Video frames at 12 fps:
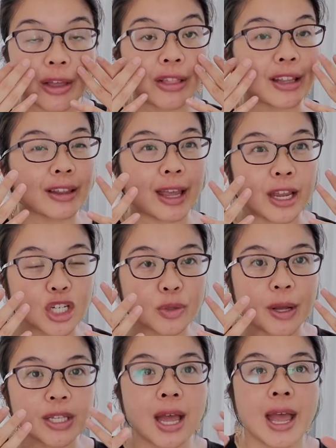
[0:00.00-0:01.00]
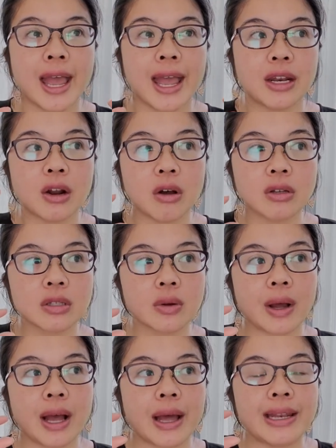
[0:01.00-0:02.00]
and like the age spots. And also
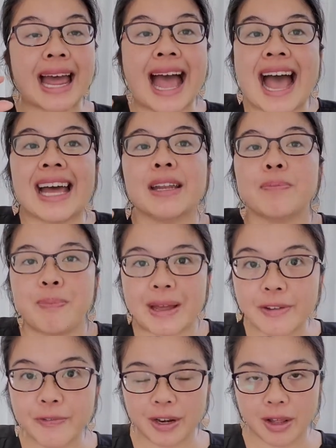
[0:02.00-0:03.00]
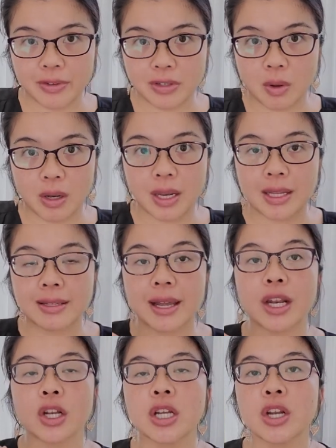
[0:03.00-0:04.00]
an added benefit of the squalane is
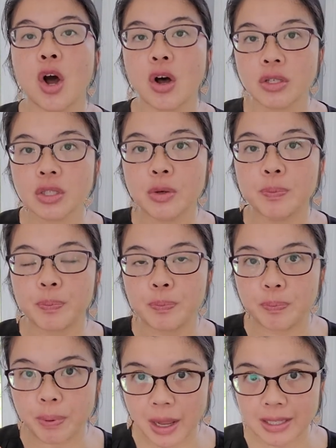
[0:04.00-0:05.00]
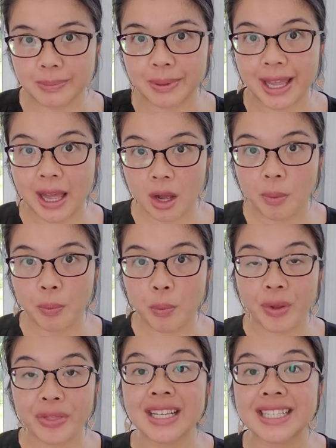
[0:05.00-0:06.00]
that it can also possibly help
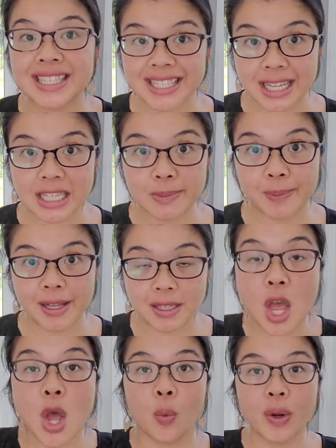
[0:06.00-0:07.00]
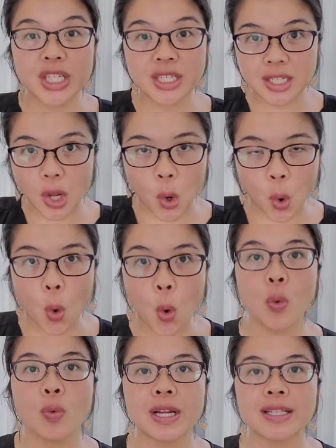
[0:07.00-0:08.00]
with sunspots, which is the
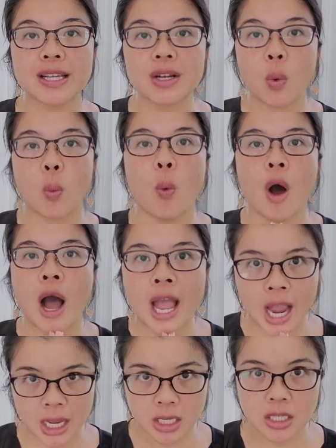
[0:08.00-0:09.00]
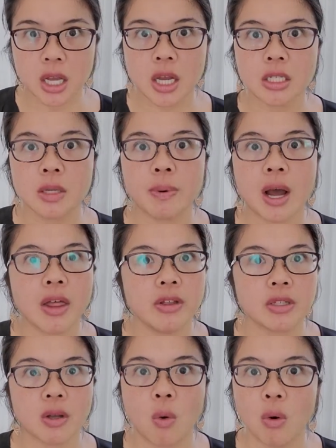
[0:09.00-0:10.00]
whole reason why I decided to buy
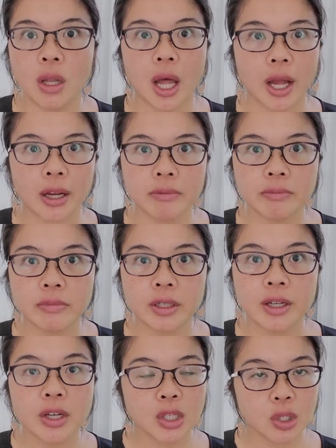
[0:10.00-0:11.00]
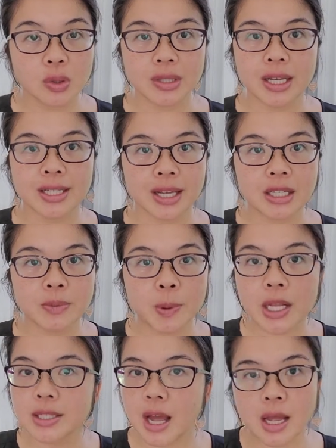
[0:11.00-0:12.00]
this whole line. You say
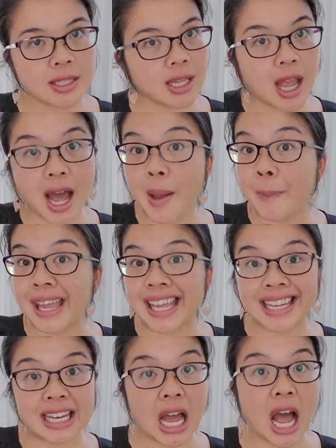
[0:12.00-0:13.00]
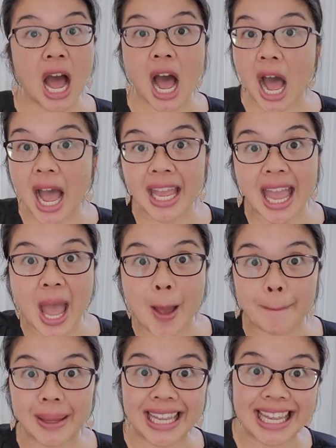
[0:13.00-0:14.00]
sunspots, I say I'm in. I
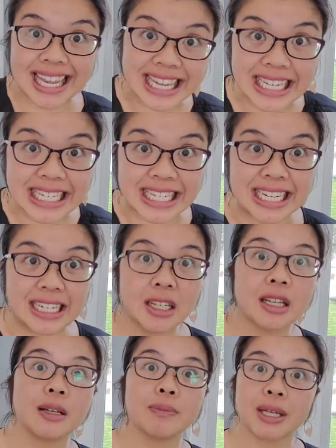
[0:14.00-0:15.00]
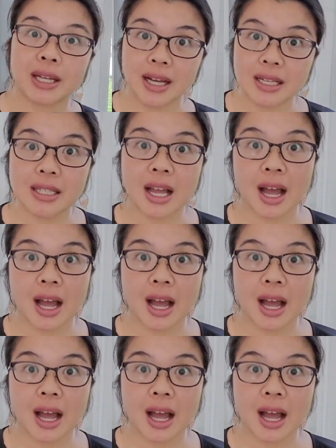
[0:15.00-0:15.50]
am in, because